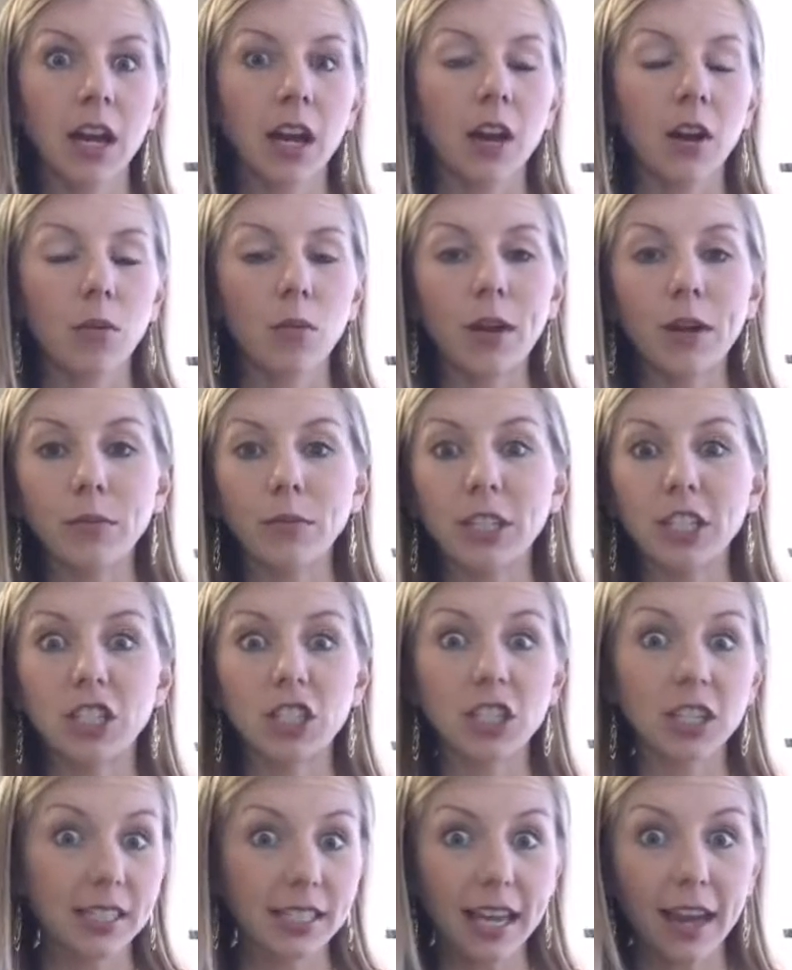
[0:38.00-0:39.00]
when we
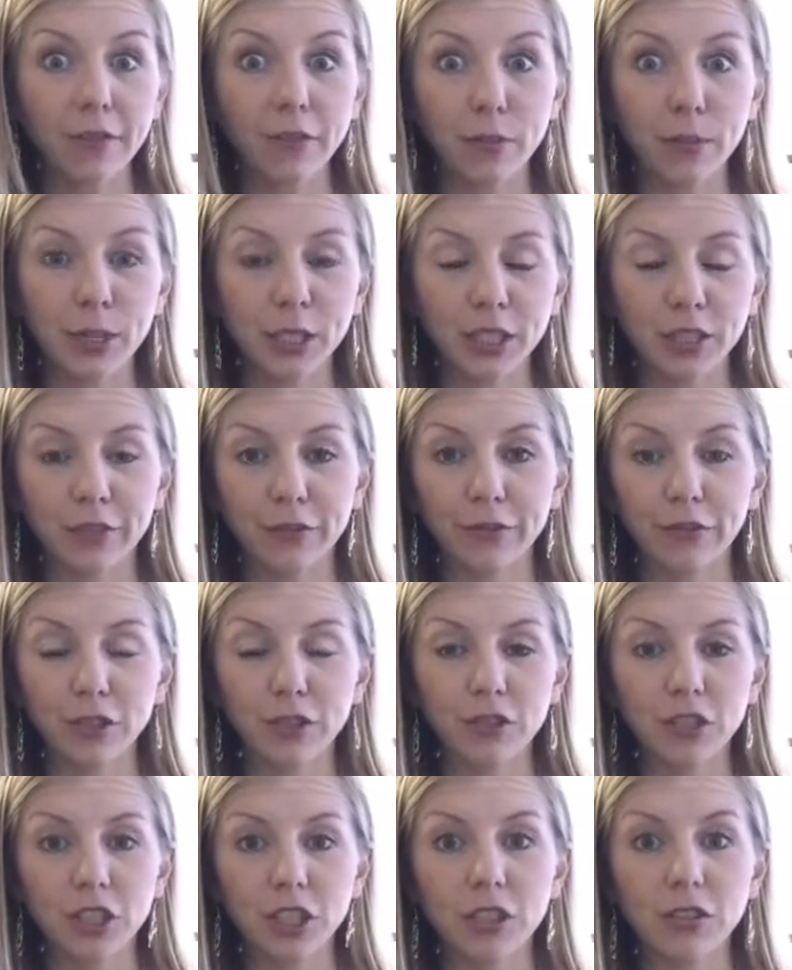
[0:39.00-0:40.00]
just have a bunch of
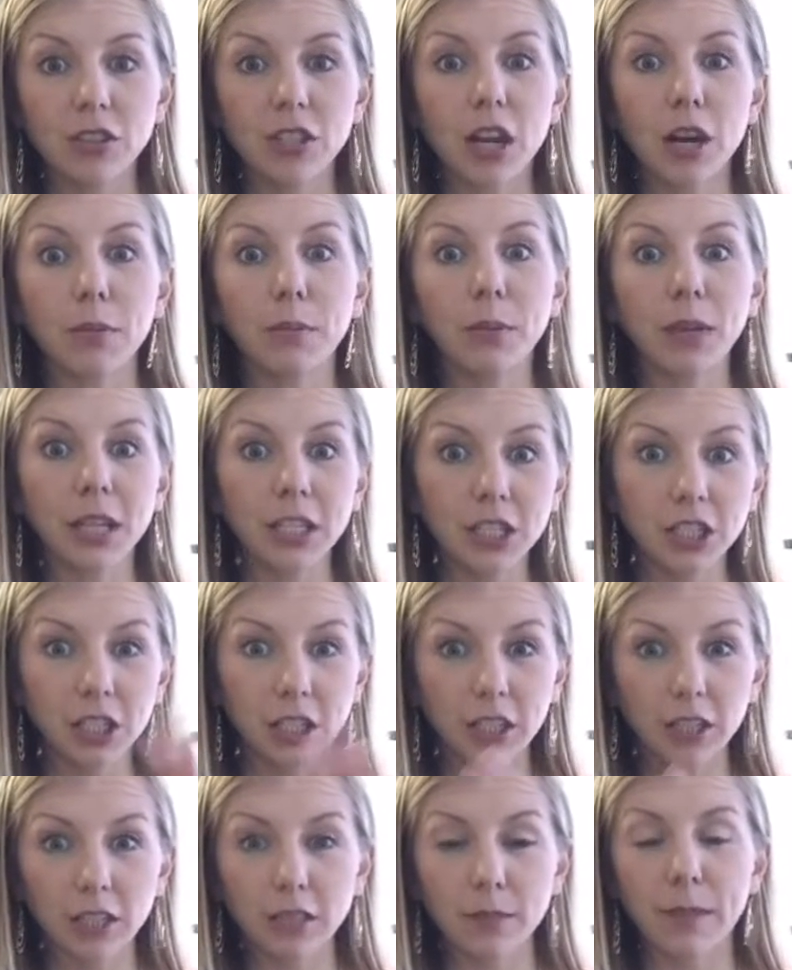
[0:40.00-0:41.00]
fruit juice, our blood
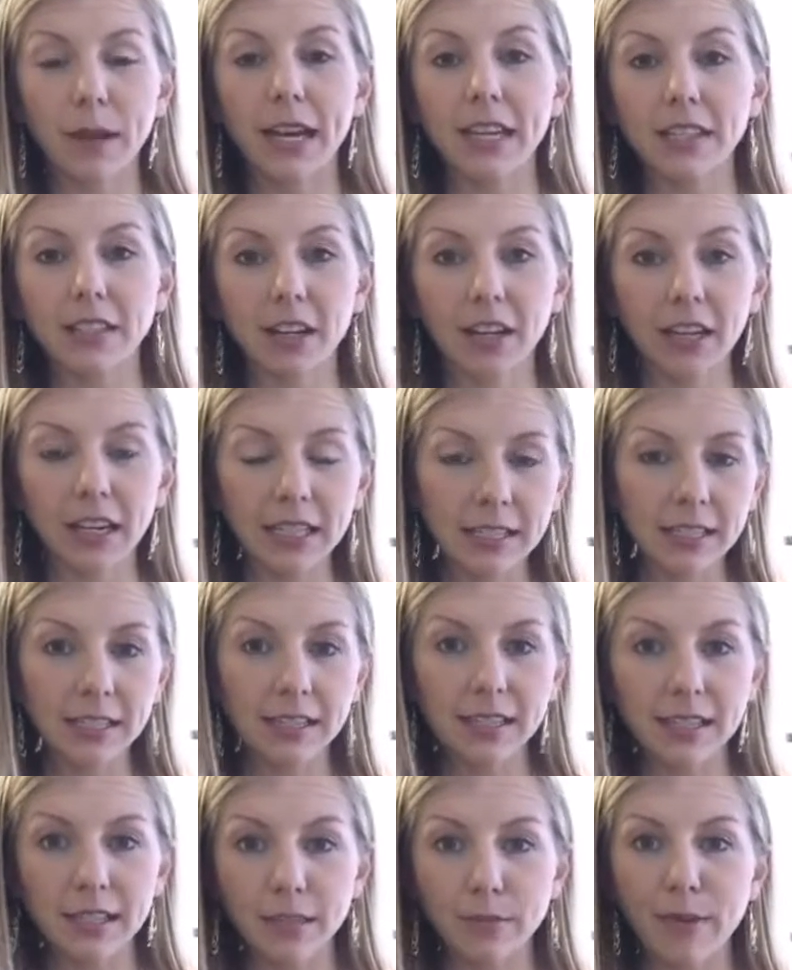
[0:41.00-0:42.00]
sugar spikes, our
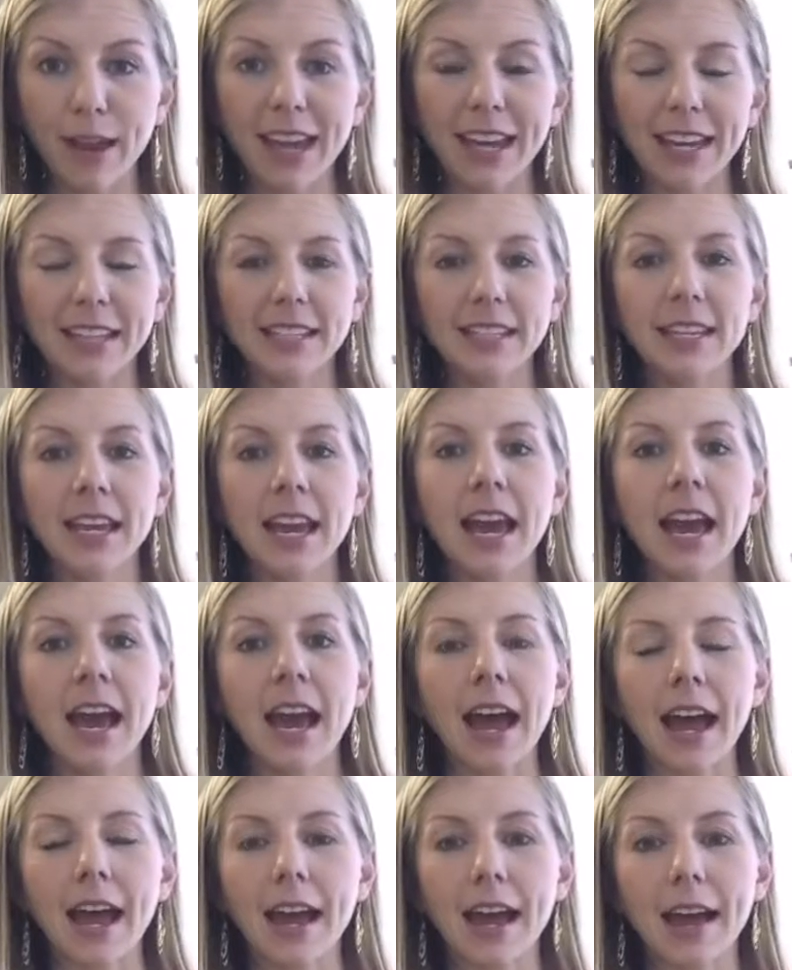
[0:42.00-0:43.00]
insulin spikes,
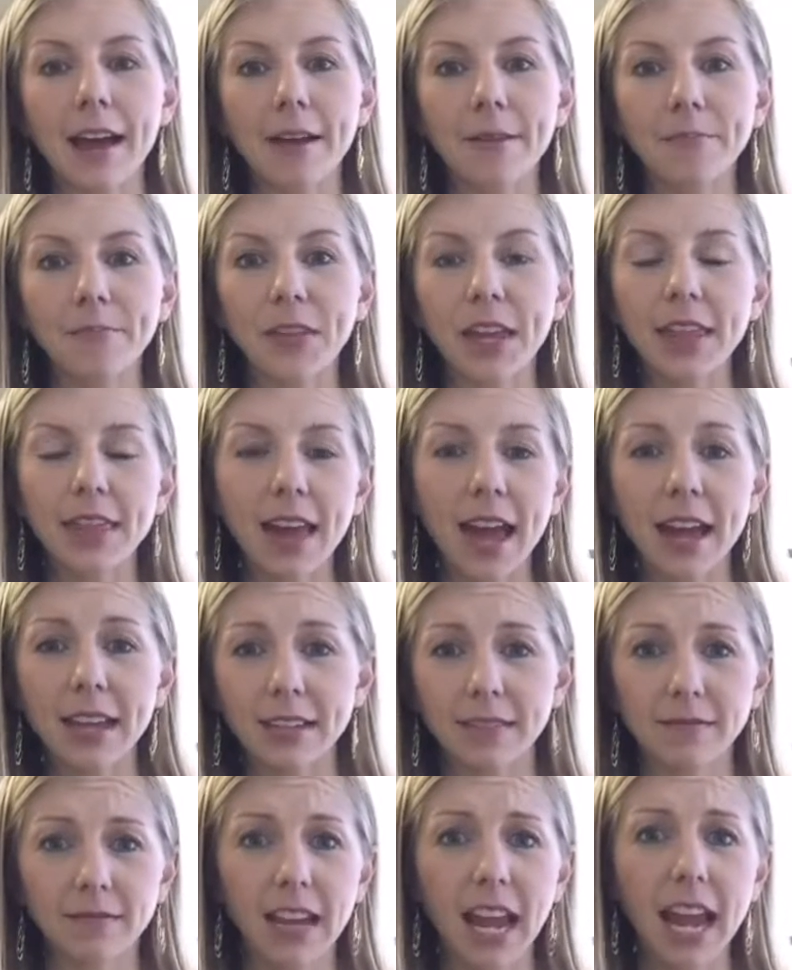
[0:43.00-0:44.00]
and that
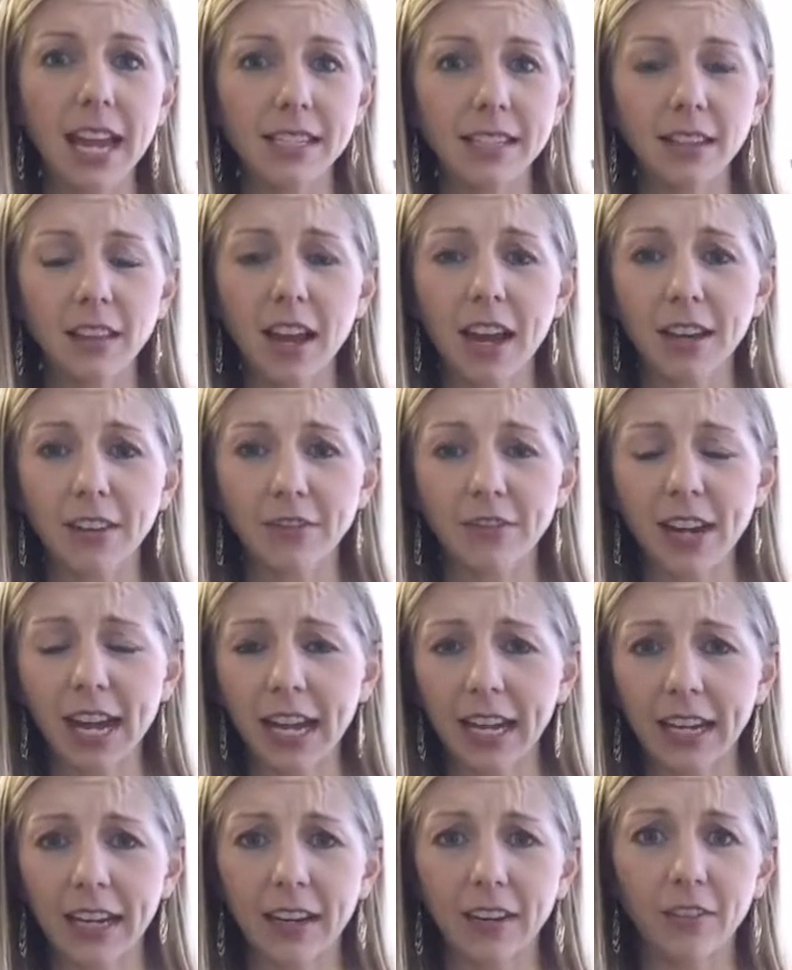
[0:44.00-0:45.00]
has a lot of
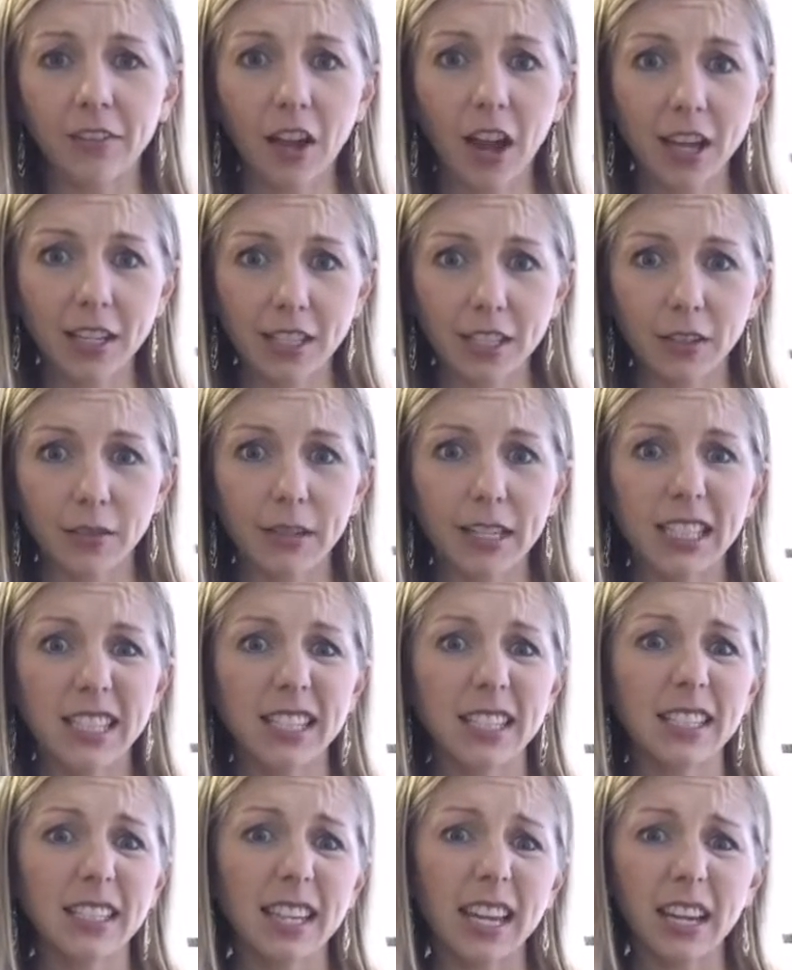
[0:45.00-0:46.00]
negative
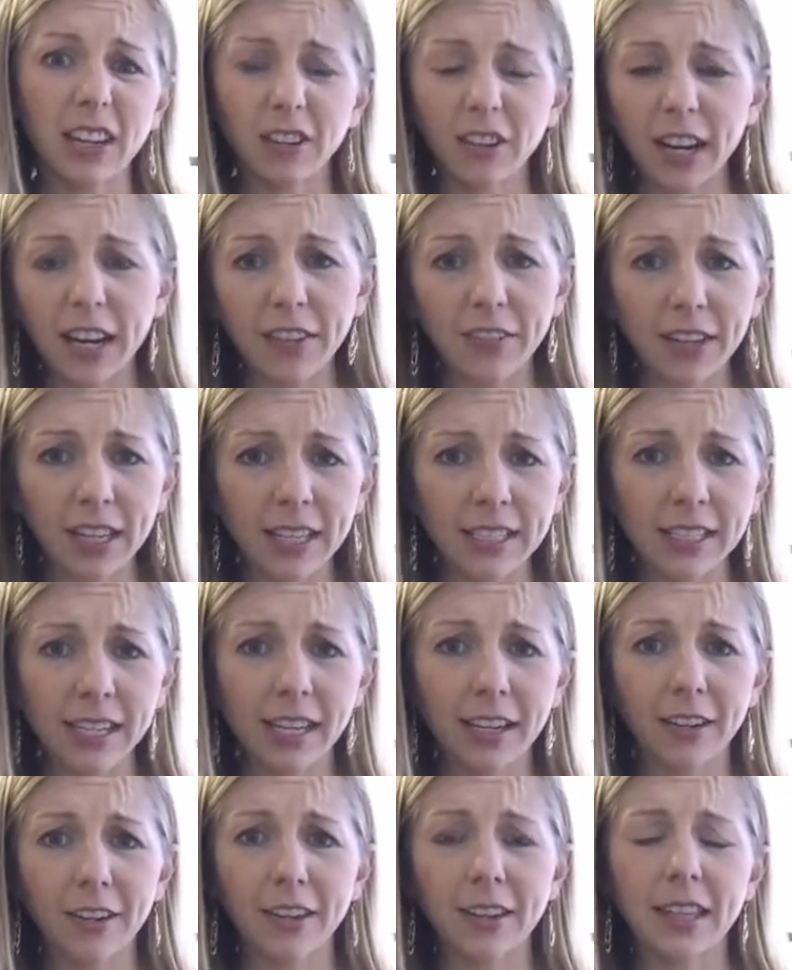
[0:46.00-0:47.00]
consequences like cravings
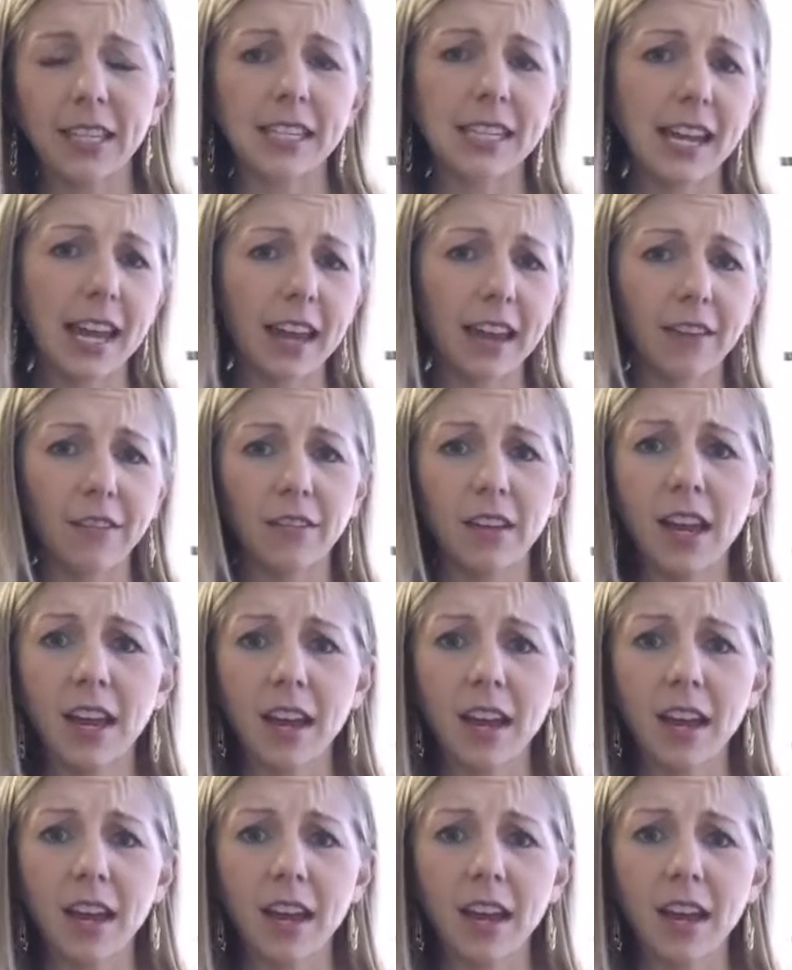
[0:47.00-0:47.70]
later in the day,